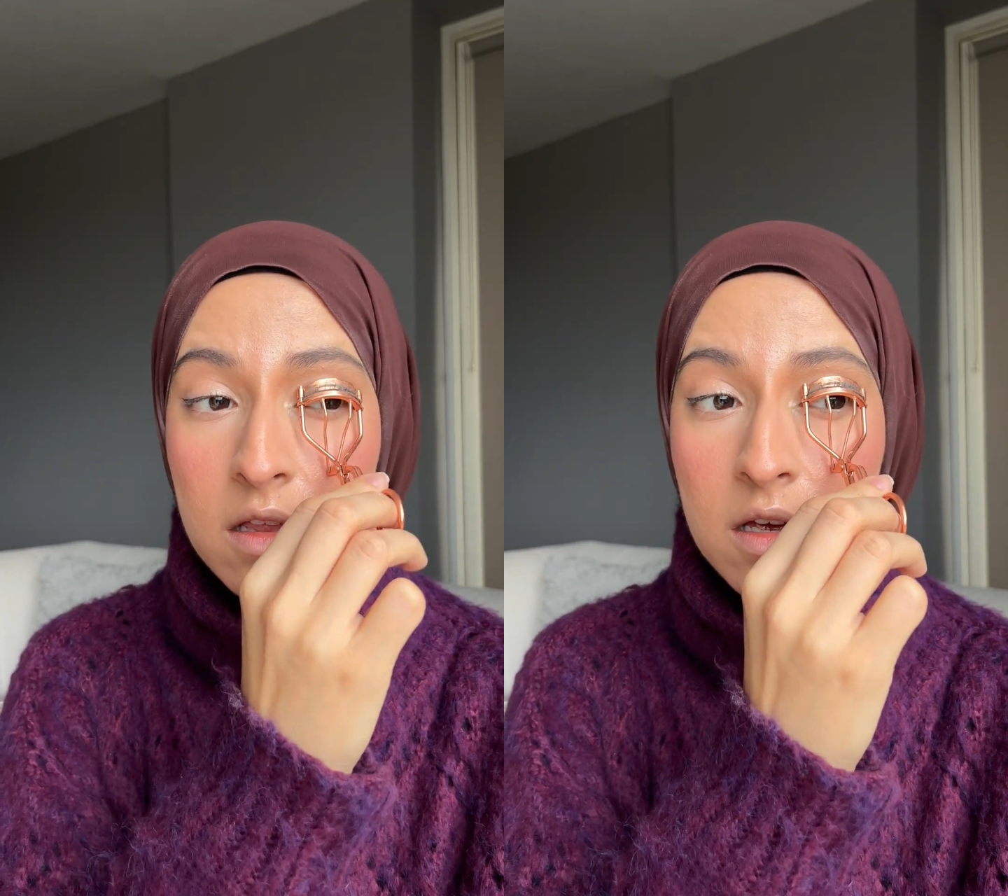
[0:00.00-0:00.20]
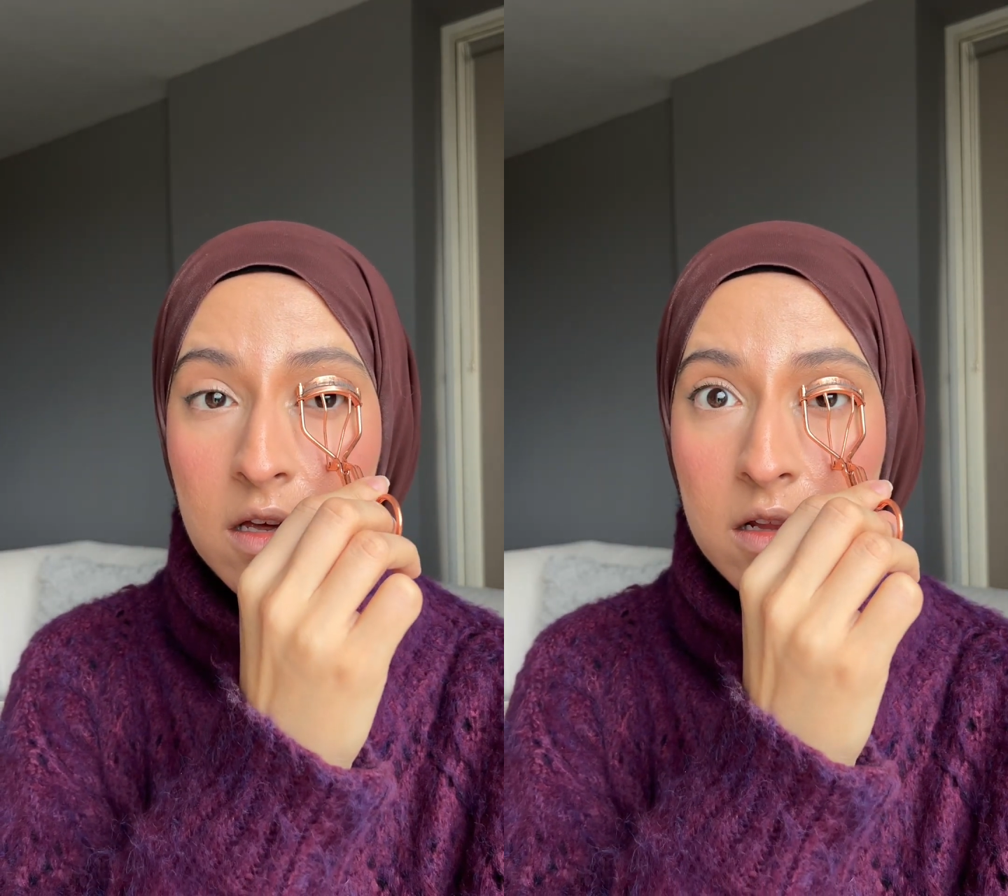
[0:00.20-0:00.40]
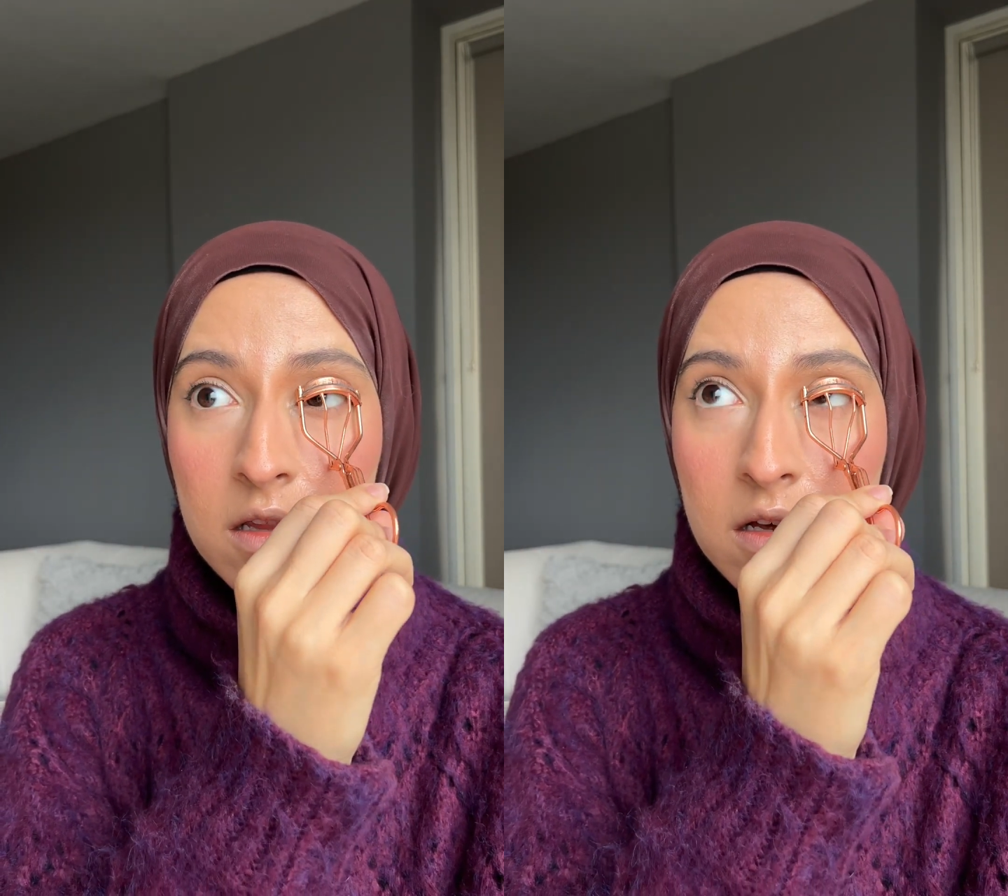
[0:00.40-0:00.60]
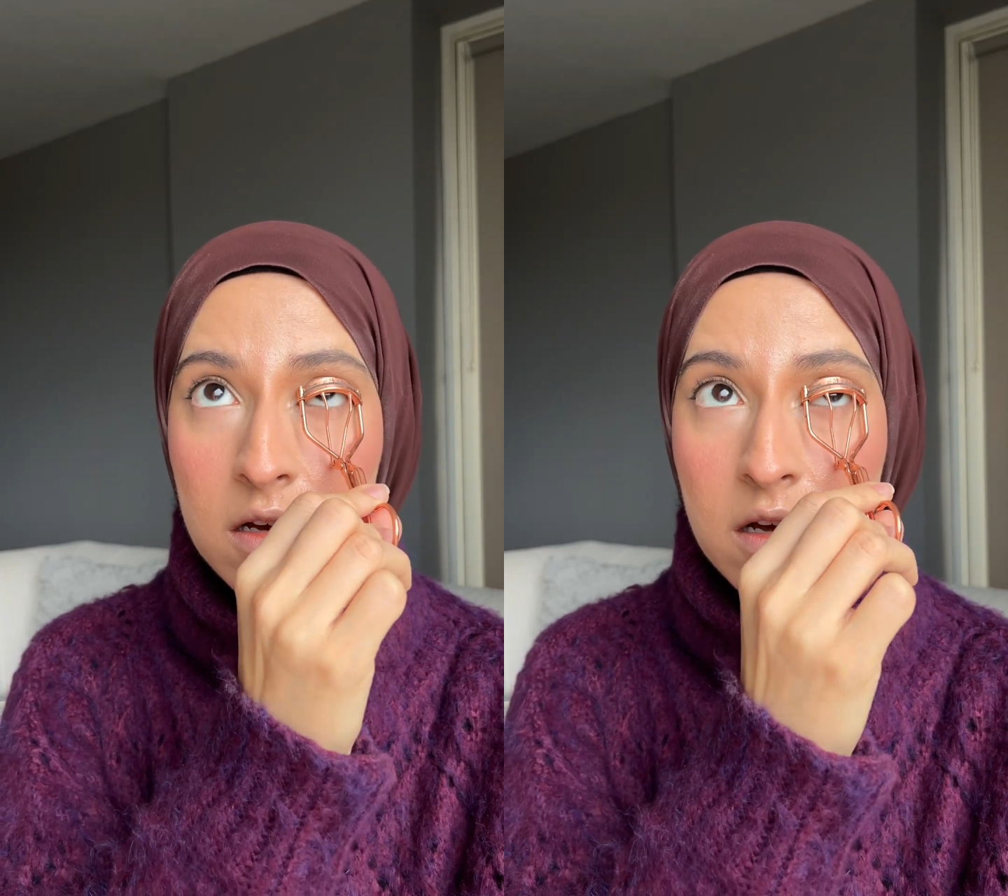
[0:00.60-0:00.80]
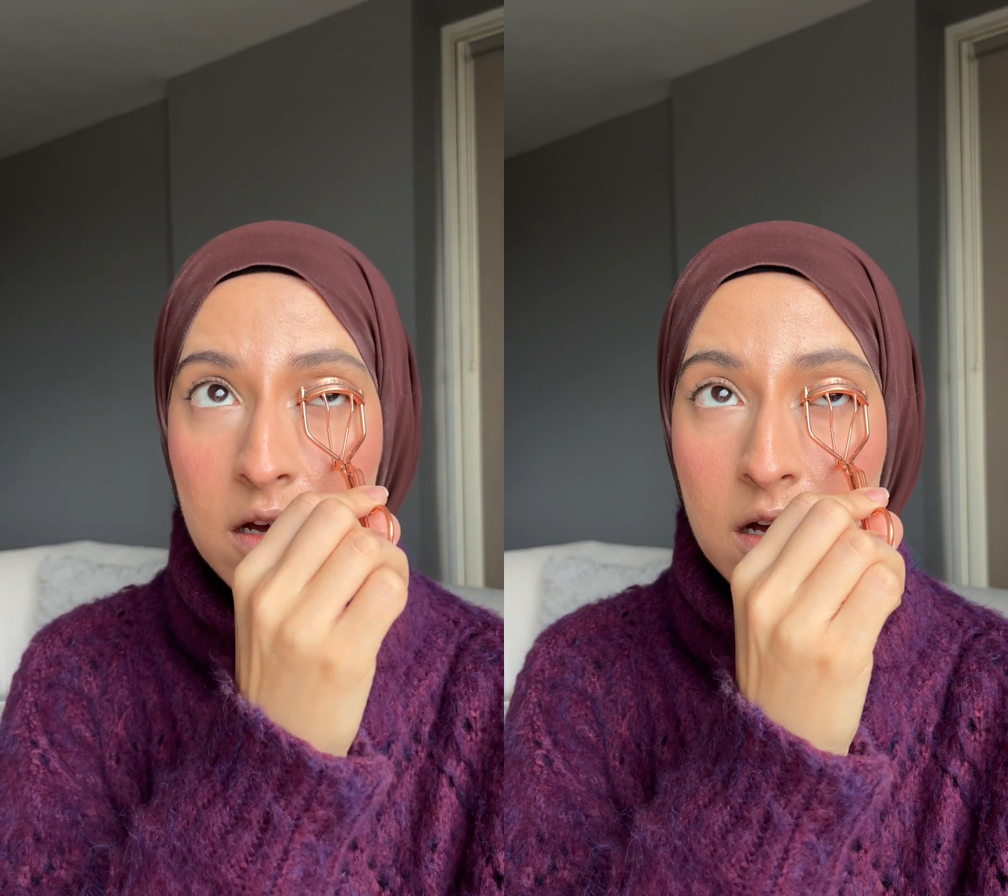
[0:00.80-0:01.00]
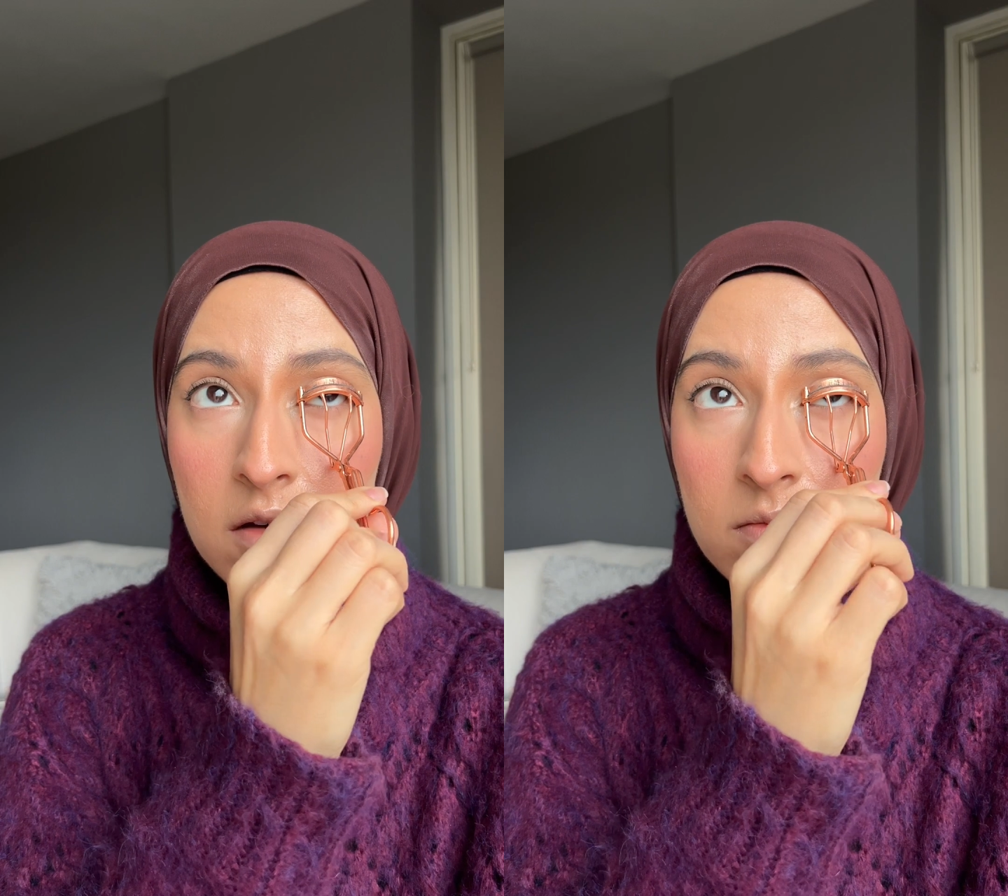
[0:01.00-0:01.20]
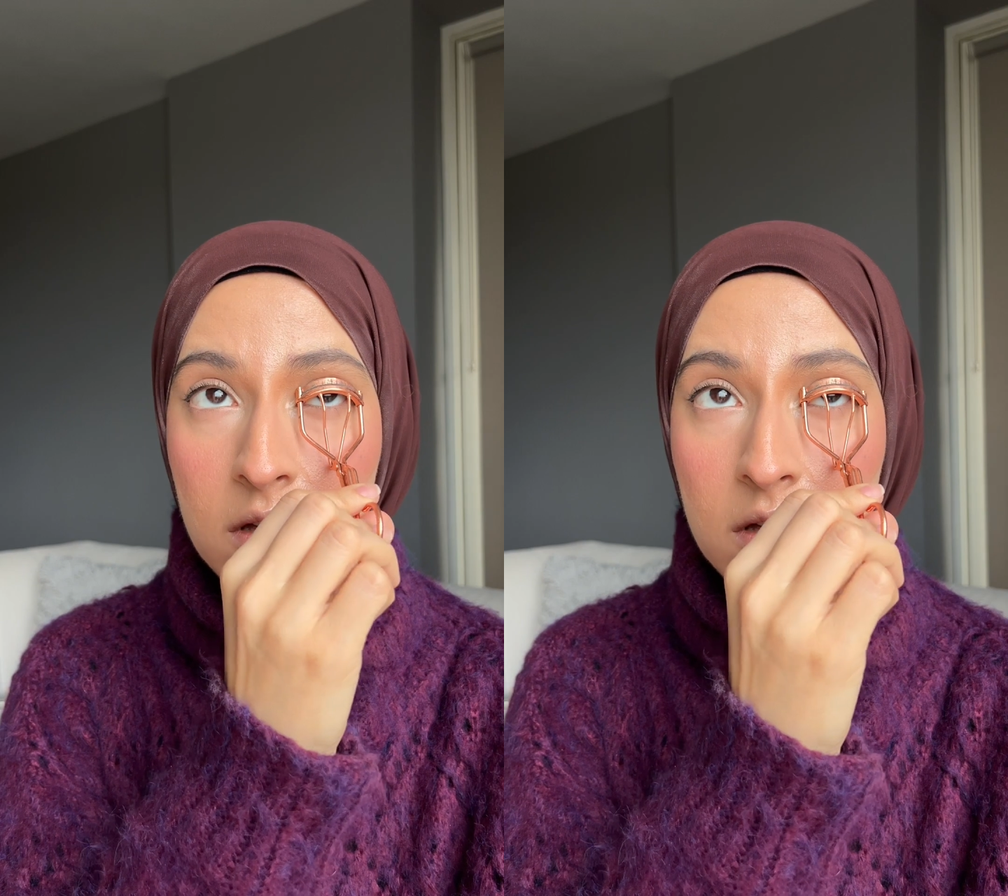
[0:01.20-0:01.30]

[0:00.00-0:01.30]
it, look up,